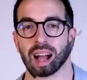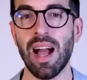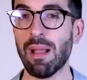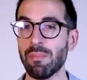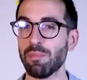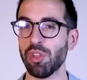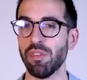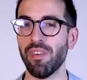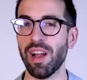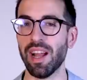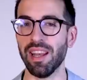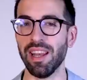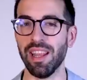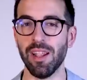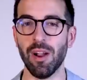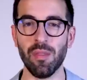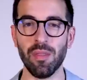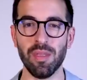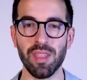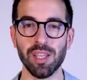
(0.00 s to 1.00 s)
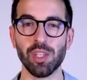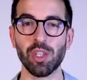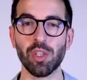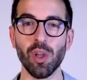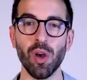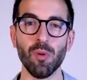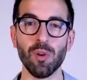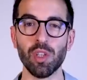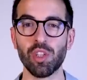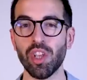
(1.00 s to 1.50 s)
I'm Giovanni. On this
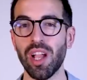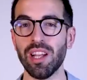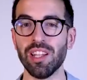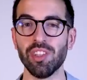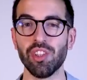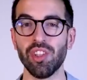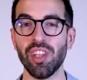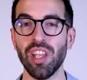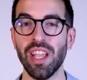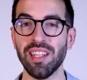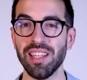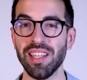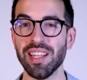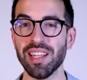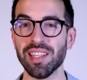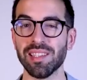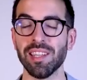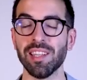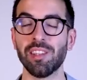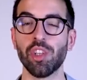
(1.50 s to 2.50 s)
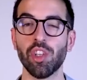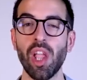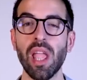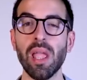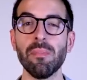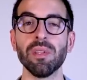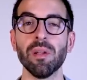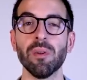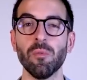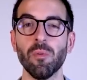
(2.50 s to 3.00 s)
show, we challenge the ideas that
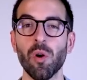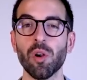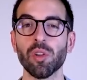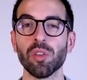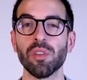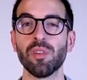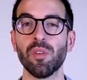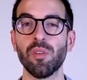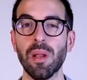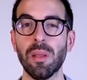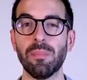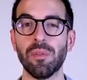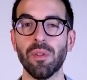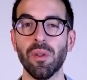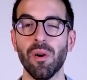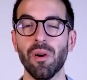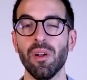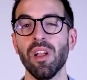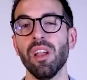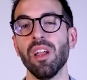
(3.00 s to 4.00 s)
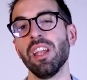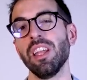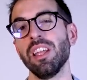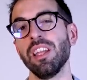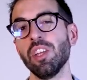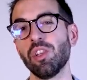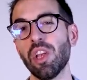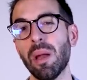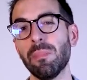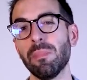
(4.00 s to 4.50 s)
shape the world of crypto.
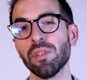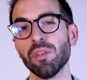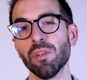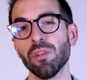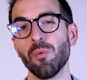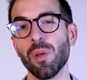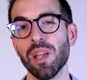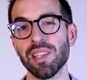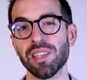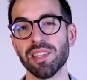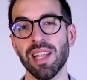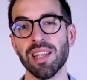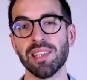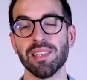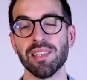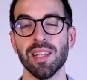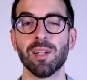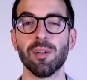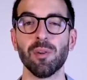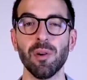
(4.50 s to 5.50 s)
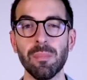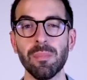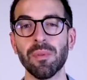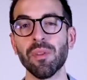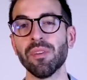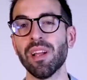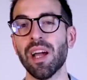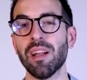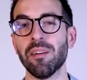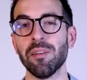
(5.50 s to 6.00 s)
In each episode, we assess a
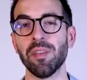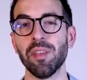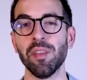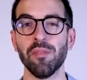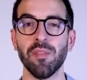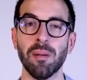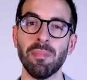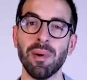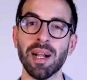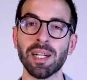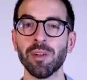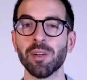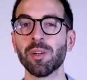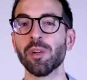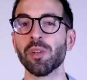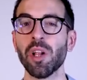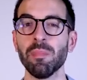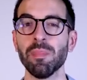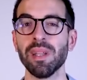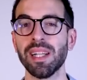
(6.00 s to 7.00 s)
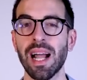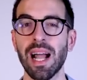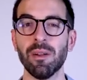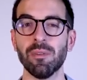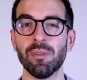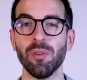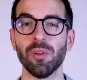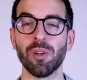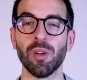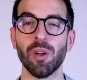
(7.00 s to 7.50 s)
crypto narrative, a macroeconomic
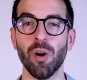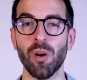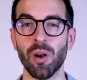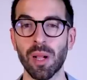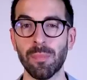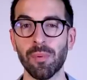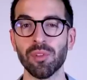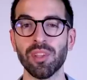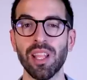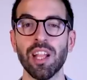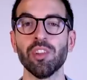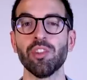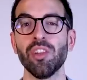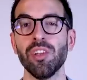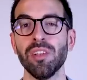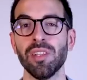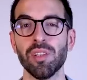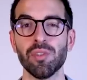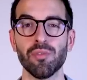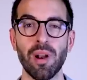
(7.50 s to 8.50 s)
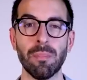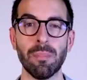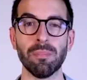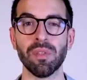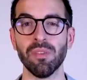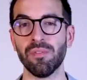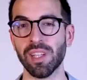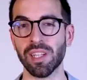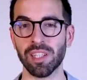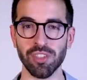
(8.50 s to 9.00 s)
outlook, or a potentially
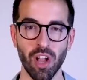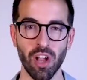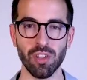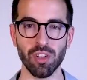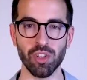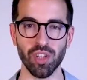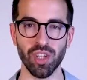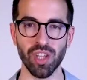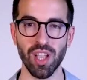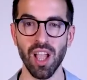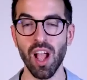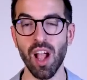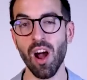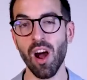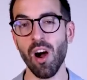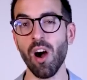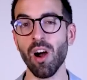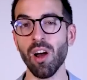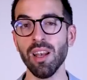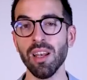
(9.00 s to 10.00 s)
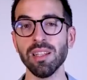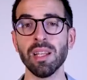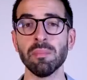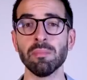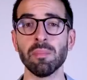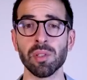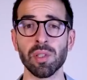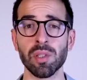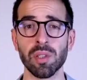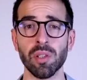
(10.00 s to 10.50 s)
disruptive technology. Only the
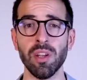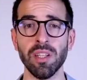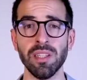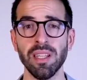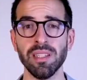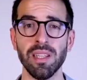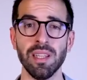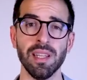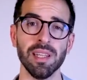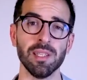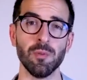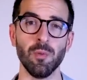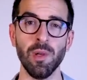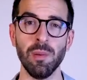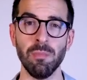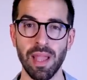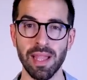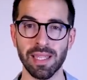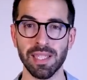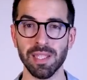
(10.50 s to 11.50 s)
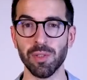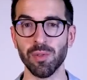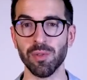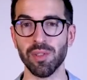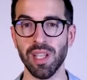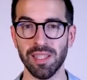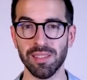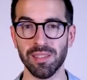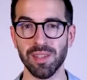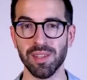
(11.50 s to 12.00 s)
most solid ideas will make it to
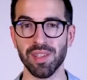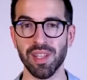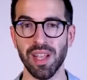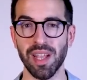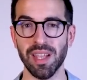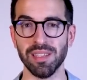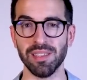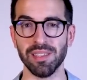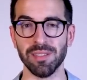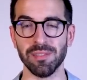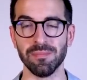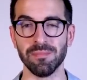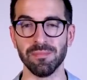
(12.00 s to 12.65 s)
the other side.